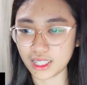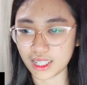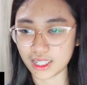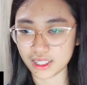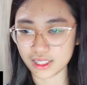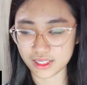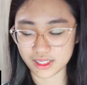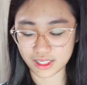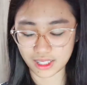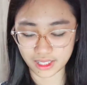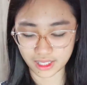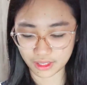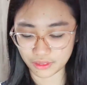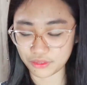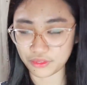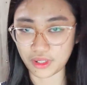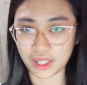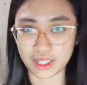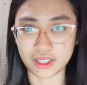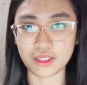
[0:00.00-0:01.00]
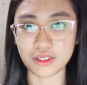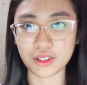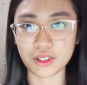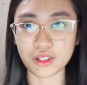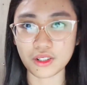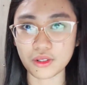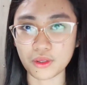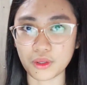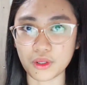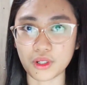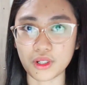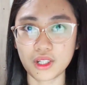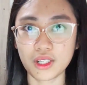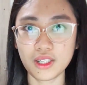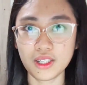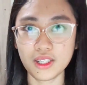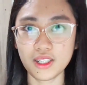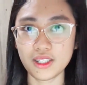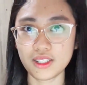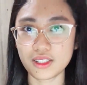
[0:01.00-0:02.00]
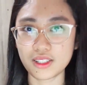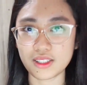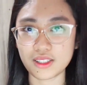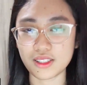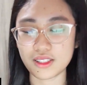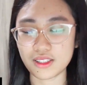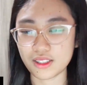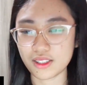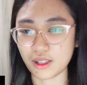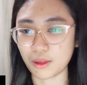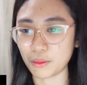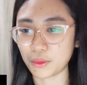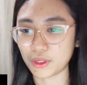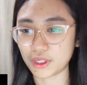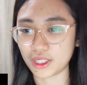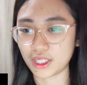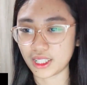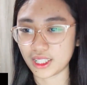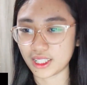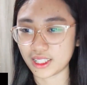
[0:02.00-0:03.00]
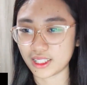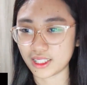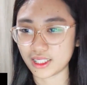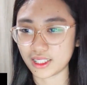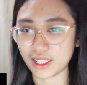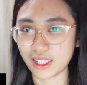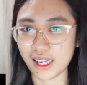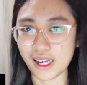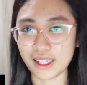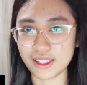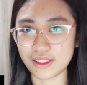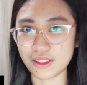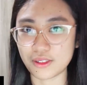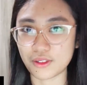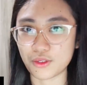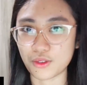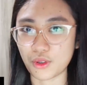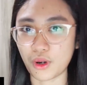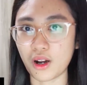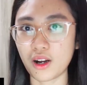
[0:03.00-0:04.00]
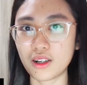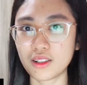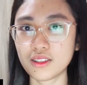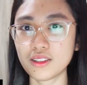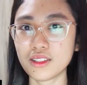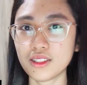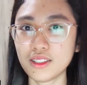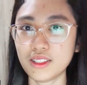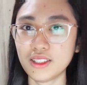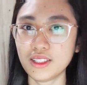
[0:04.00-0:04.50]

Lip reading: that is like a fighter or somewhat like has a strong